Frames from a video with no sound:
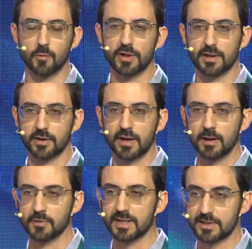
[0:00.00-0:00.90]
with
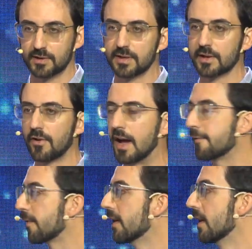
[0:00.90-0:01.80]
a certain graph